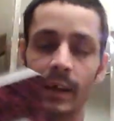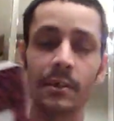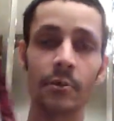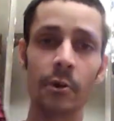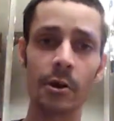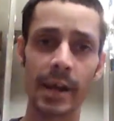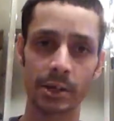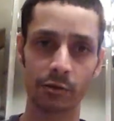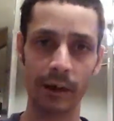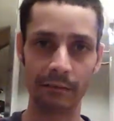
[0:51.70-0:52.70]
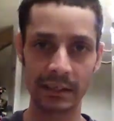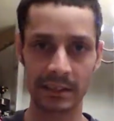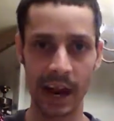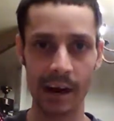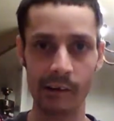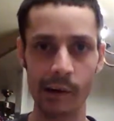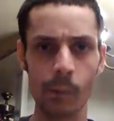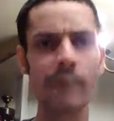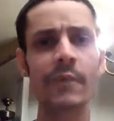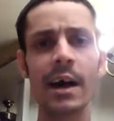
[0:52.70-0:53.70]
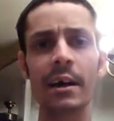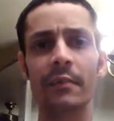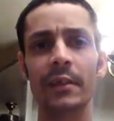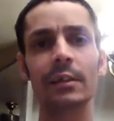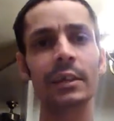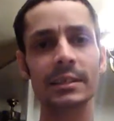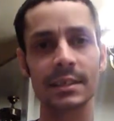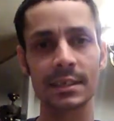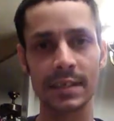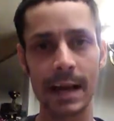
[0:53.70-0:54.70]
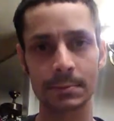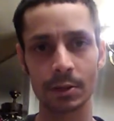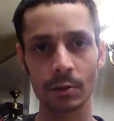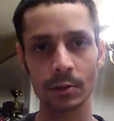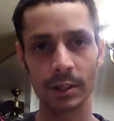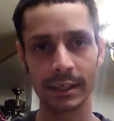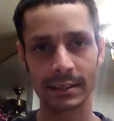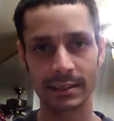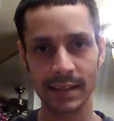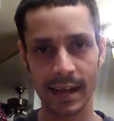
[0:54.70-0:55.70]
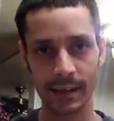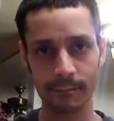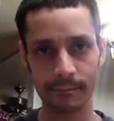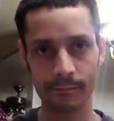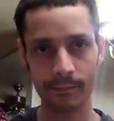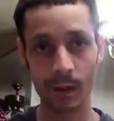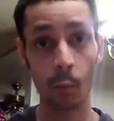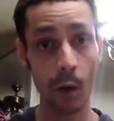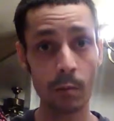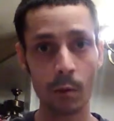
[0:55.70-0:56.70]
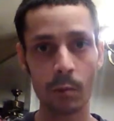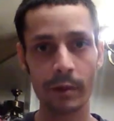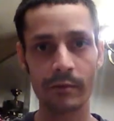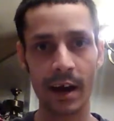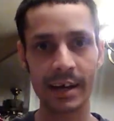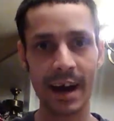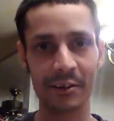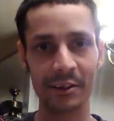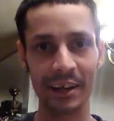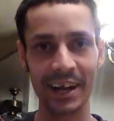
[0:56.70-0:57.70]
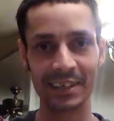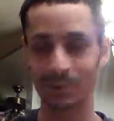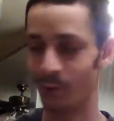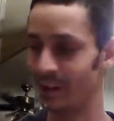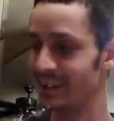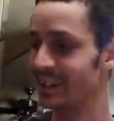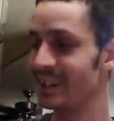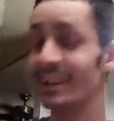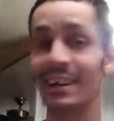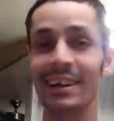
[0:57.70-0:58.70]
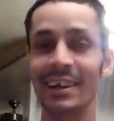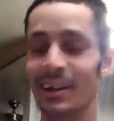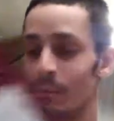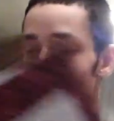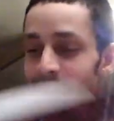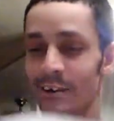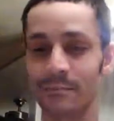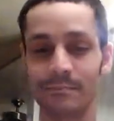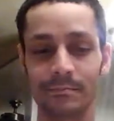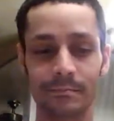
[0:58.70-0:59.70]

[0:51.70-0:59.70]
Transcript: In the third entry of this diary, we found out that Lisa is absolutely insane. What will we find out in the next one? Here we go.